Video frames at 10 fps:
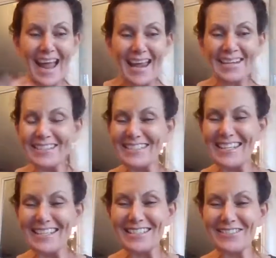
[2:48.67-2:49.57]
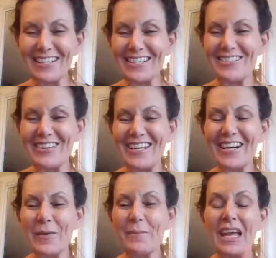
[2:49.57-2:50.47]
Hey, Christy, so glad you're
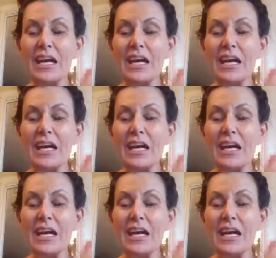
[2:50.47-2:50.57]
here.